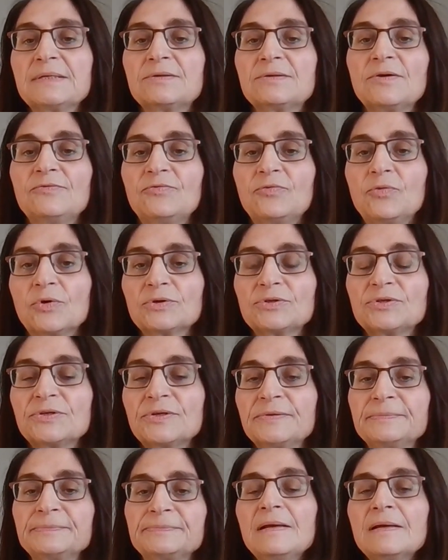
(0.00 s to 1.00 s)
of
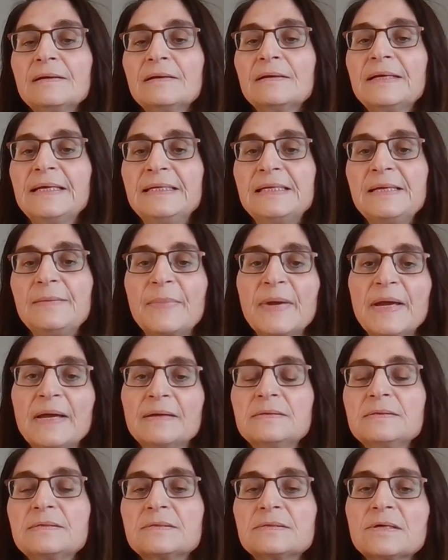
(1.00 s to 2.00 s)
water. It
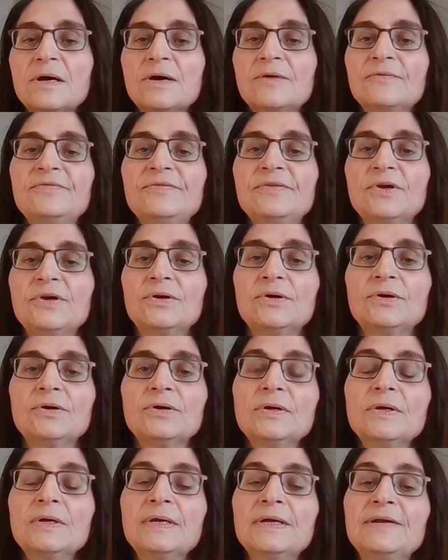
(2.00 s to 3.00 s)
depends
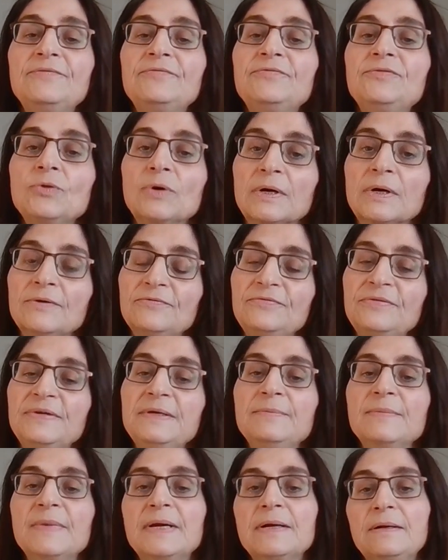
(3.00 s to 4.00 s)
if you are a
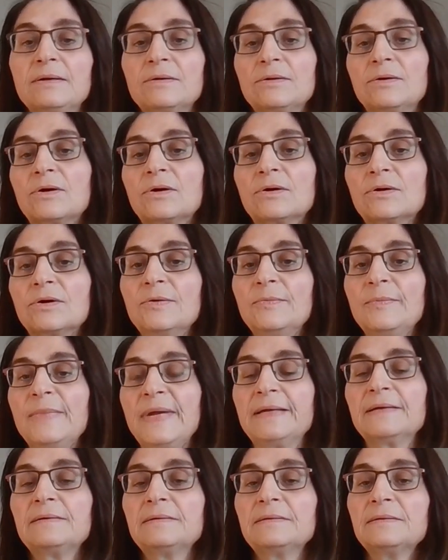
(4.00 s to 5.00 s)
female or a
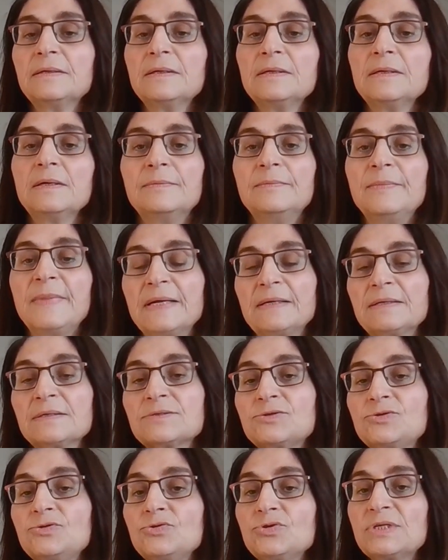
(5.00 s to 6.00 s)
male. The
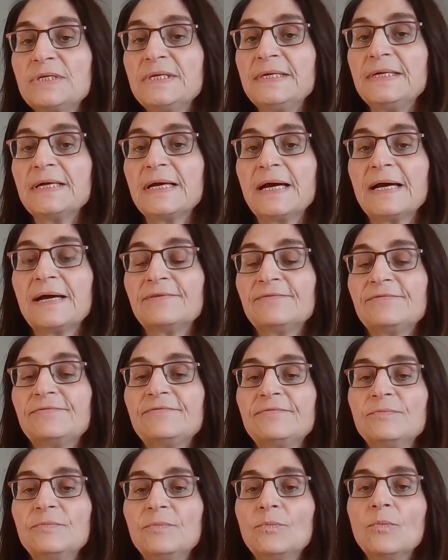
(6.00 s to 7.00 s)
males usually have
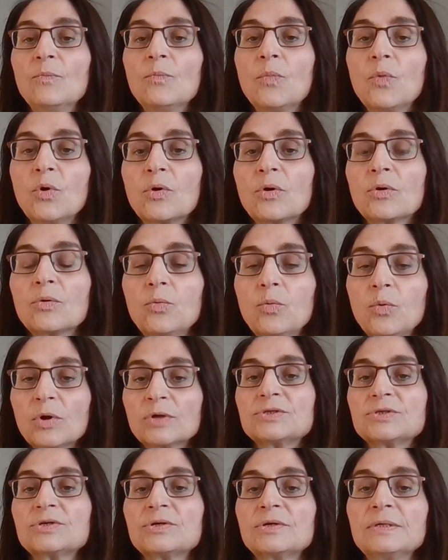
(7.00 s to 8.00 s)
more
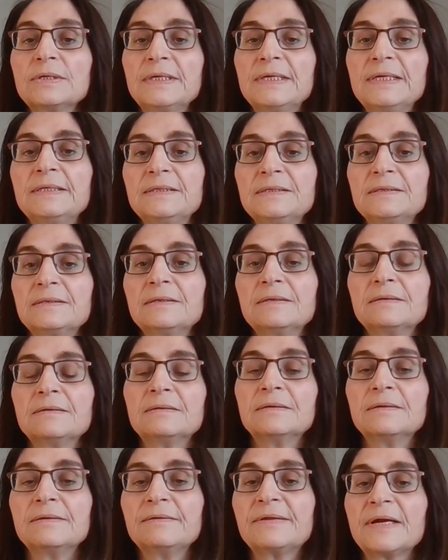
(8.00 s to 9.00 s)
water in
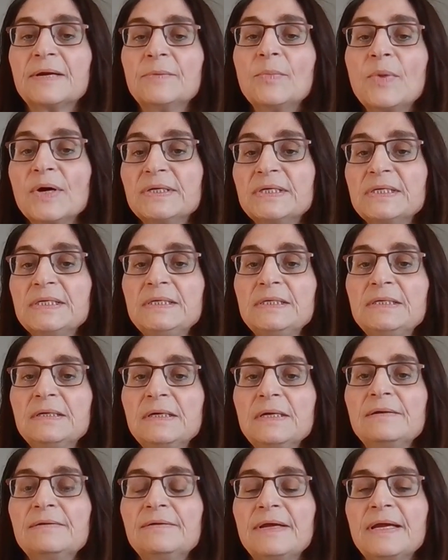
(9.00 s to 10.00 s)
their body.
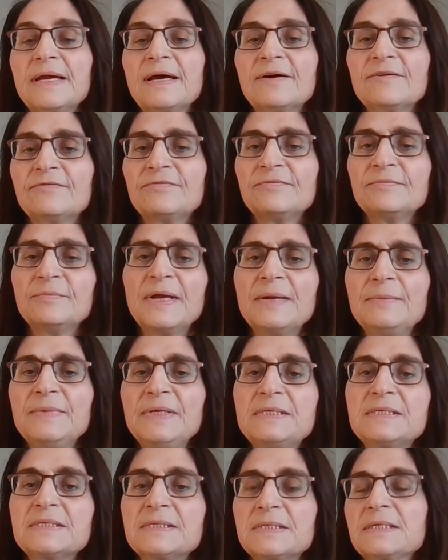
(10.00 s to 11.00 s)
They have
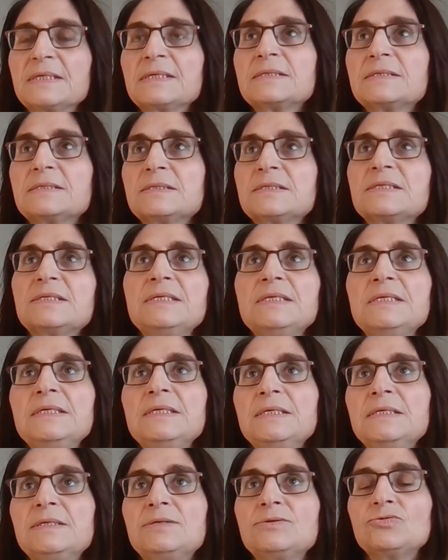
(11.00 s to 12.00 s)
maybe
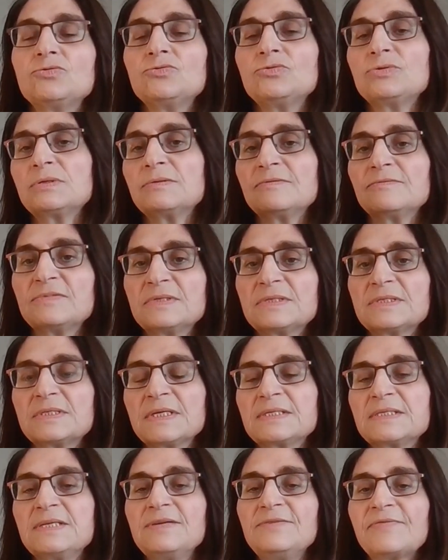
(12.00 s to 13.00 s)
60 to
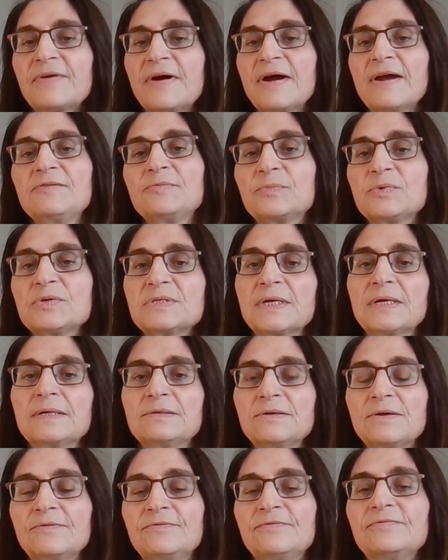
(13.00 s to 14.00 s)

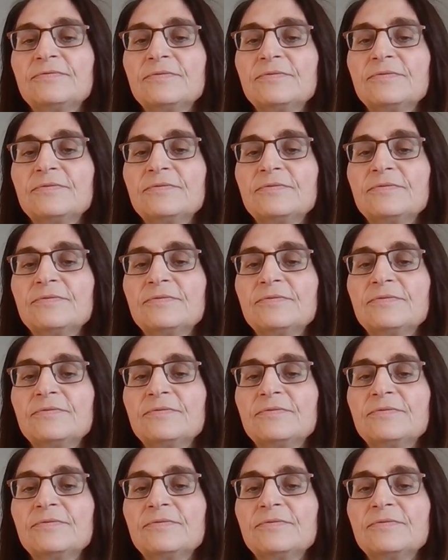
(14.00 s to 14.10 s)
65% of